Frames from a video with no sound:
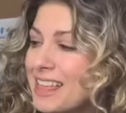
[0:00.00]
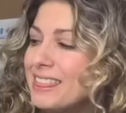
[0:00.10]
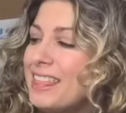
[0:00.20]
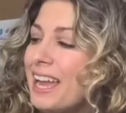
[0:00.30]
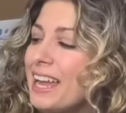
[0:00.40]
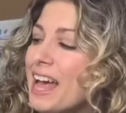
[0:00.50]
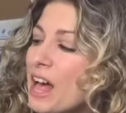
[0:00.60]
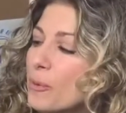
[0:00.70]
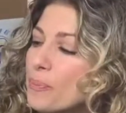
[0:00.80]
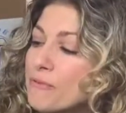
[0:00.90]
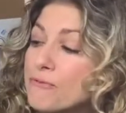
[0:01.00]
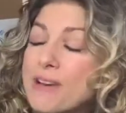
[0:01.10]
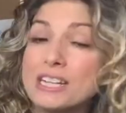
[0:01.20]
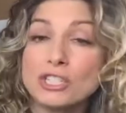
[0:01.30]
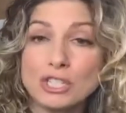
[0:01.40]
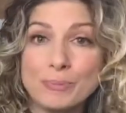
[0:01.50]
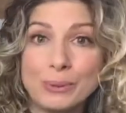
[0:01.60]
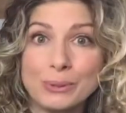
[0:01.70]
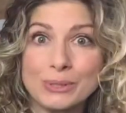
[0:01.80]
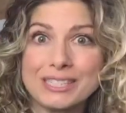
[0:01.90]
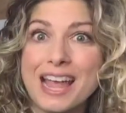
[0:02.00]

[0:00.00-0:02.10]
They help vegetables